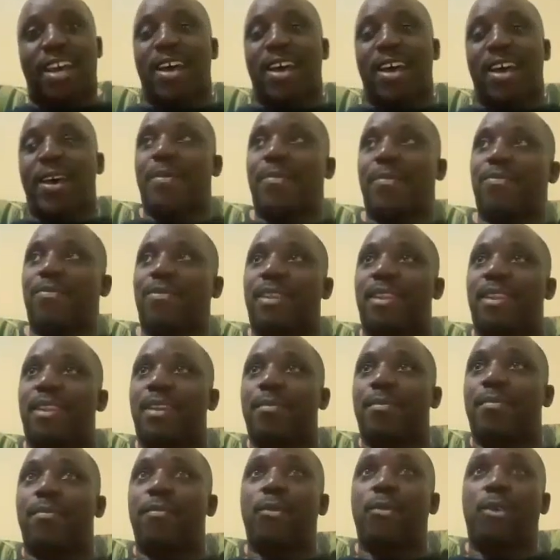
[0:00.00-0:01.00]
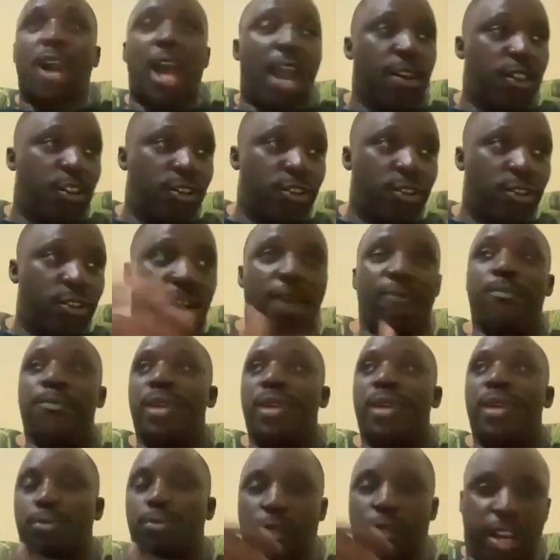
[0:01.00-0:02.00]
am,
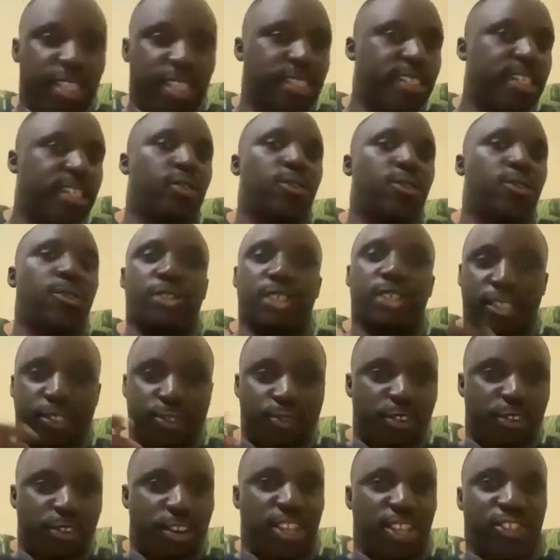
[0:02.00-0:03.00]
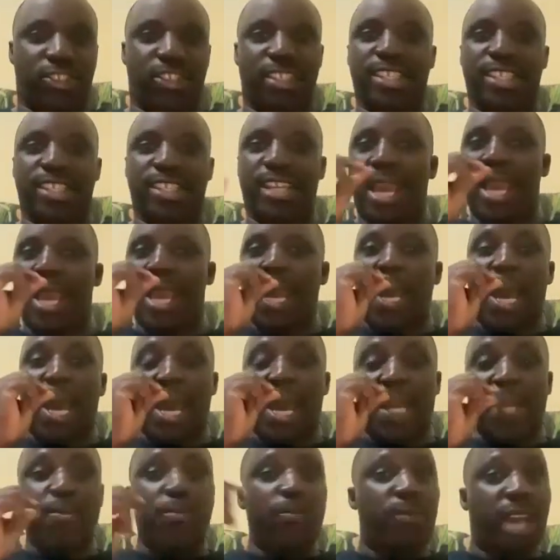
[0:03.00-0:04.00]
I've been practicing all these traditions,
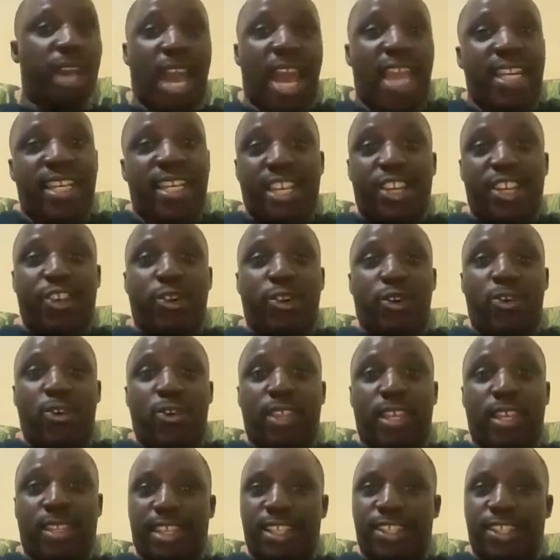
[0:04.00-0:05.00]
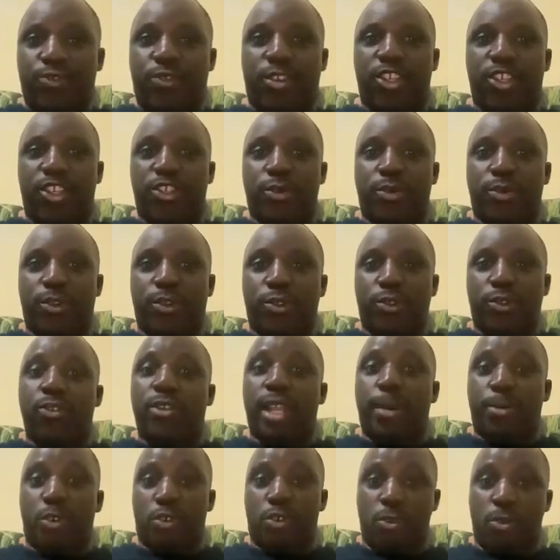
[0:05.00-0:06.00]
and I didn't know that this tradition was
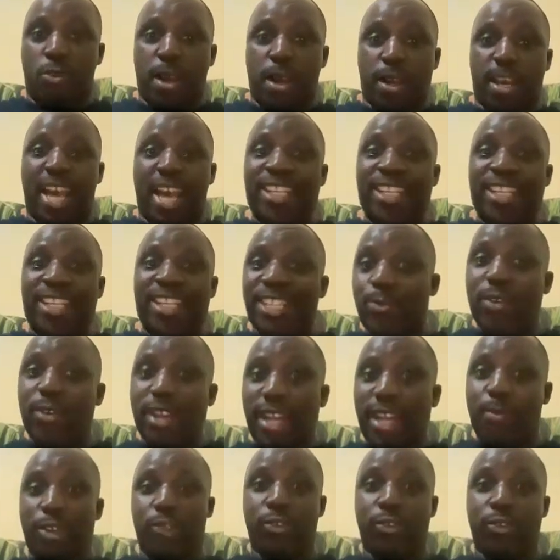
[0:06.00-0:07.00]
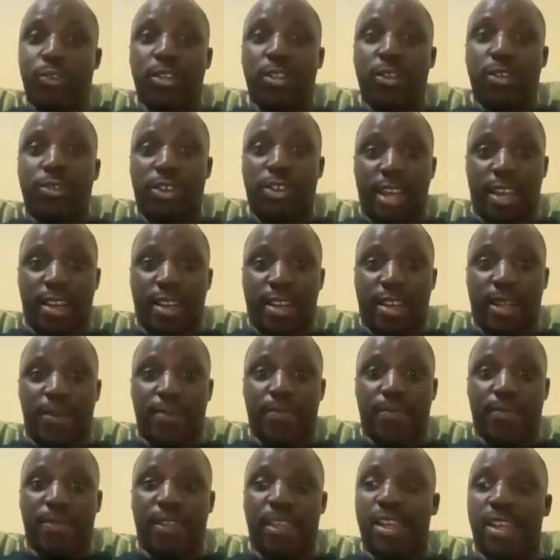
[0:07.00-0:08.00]
called Lamokowang until when I went to Northern
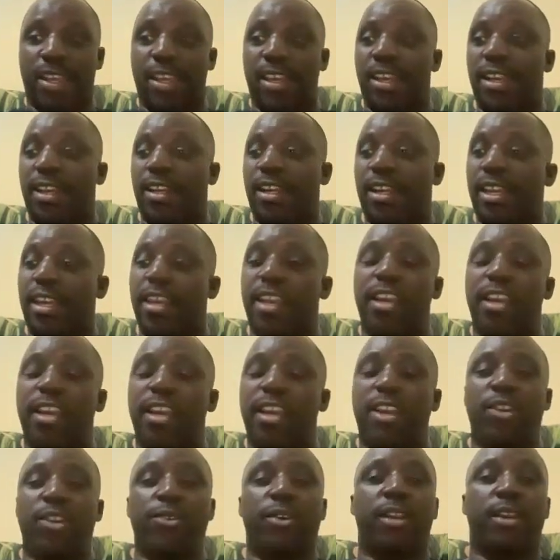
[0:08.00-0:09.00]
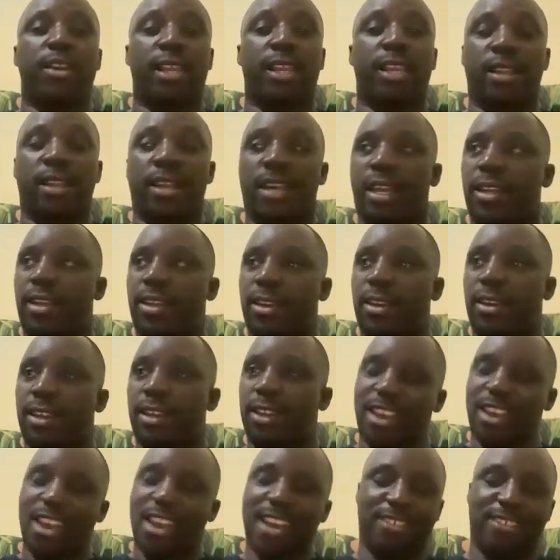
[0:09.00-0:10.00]
Uganda. Here in Uganda,
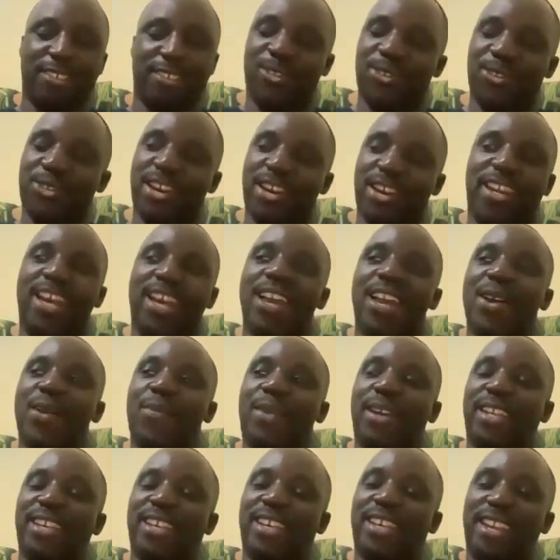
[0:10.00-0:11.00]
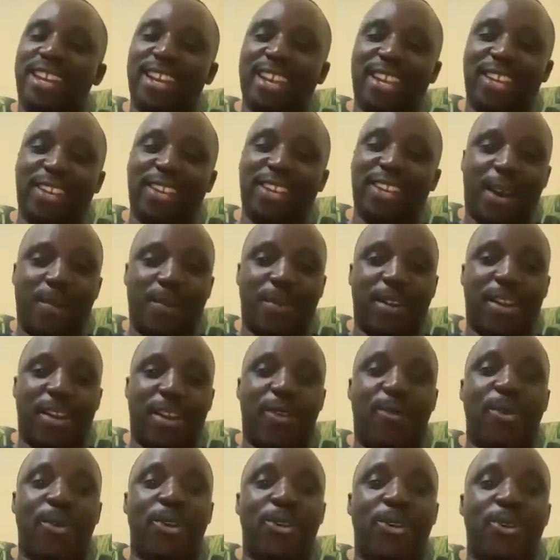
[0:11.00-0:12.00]
in Uganda, but here in
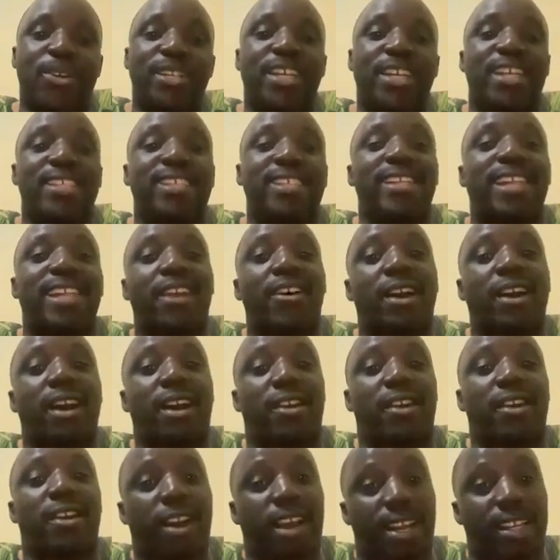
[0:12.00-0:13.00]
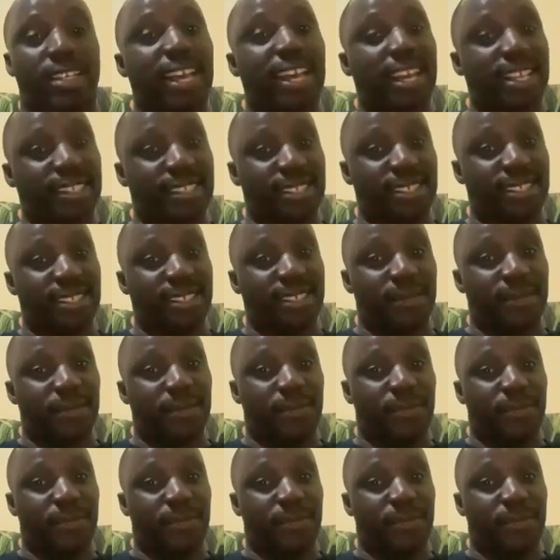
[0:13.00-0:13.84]
Kampala, we know it as Larakaraka dance.